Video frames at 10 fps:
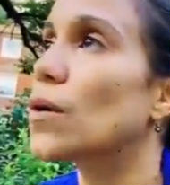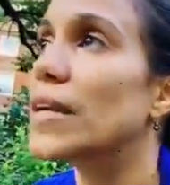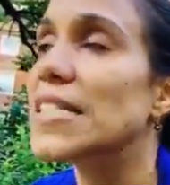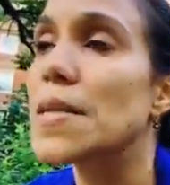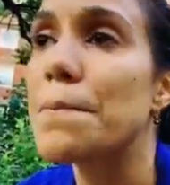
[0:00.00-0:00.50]

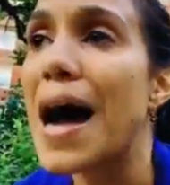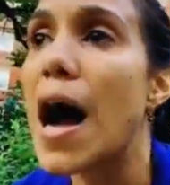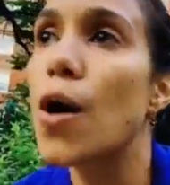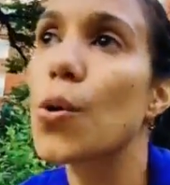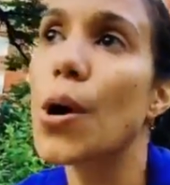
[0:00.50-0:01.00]
Let's
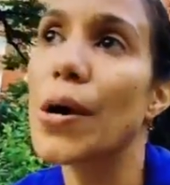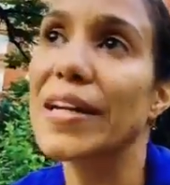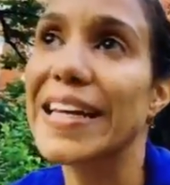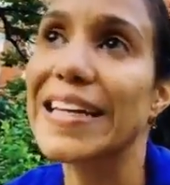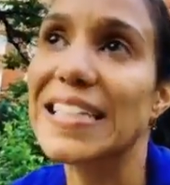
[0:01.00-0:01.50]
empower our
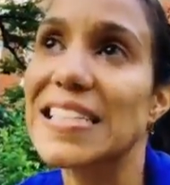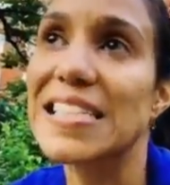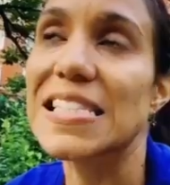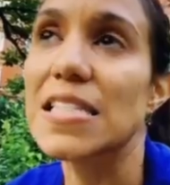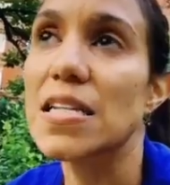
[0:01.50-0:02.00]

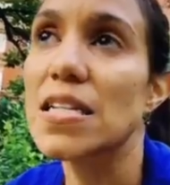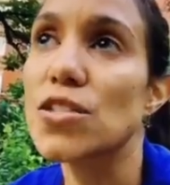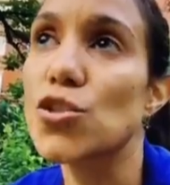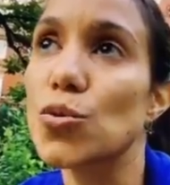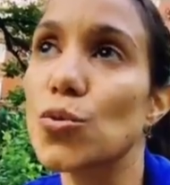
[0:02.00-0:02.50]
kids
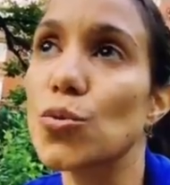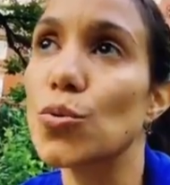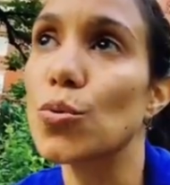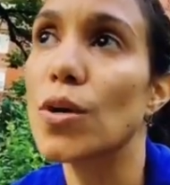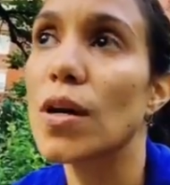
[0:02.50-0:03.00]

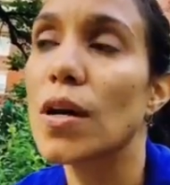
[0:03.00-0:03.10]
to,